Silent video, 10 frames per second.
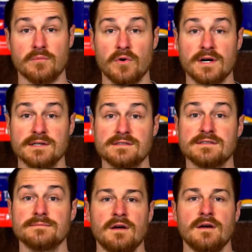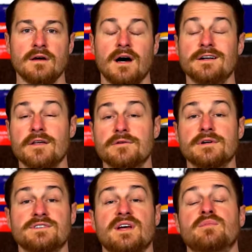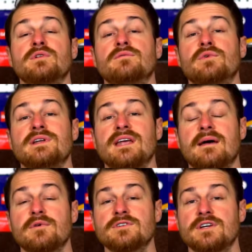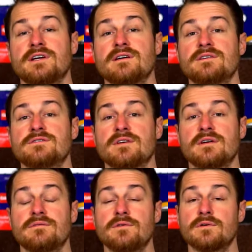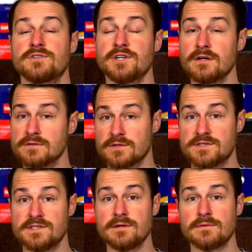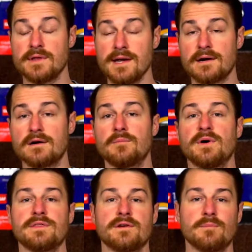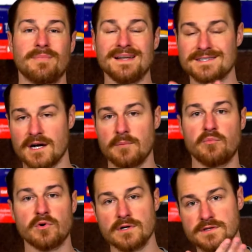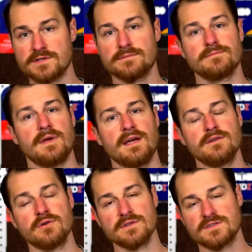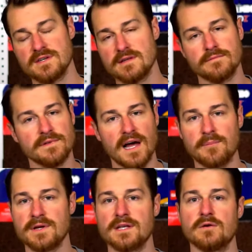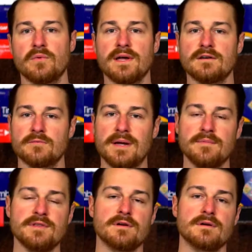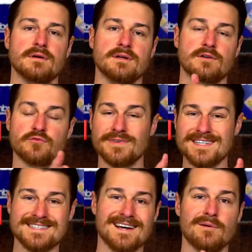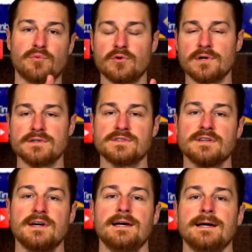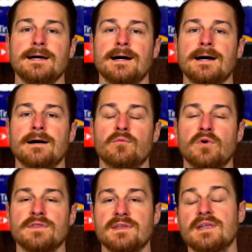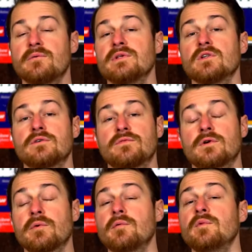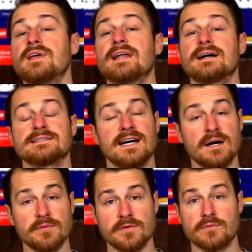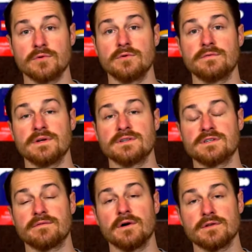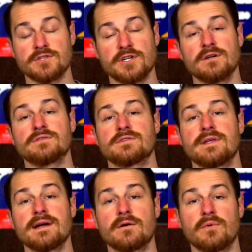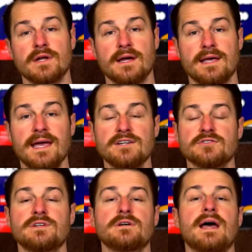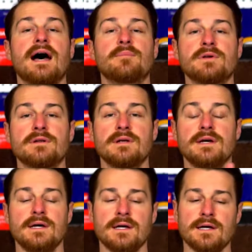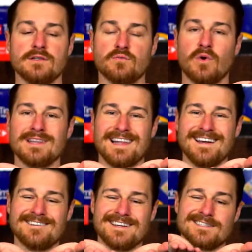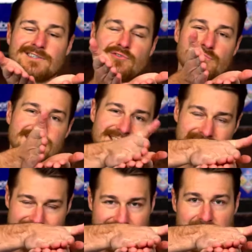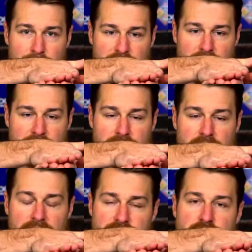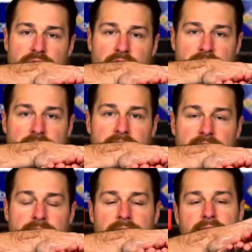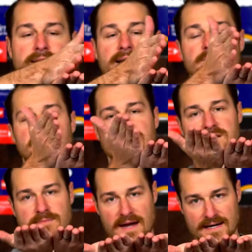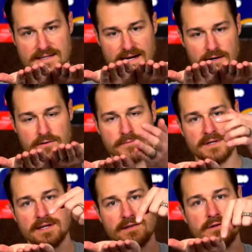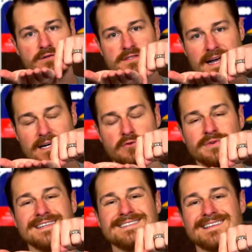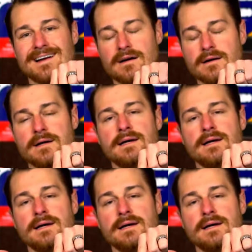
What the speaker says: was. Another example of wind damage is if your shingles are still there, but they're bent upwards and you can see them flapping in the wind, or maybe they're creased upwards. One thing that we look for when we get on top of the roof is if all the shingles are there, what occasionally could happen is one layer gets creased on top onto another layer and then it bends back down, but then there's that crease there,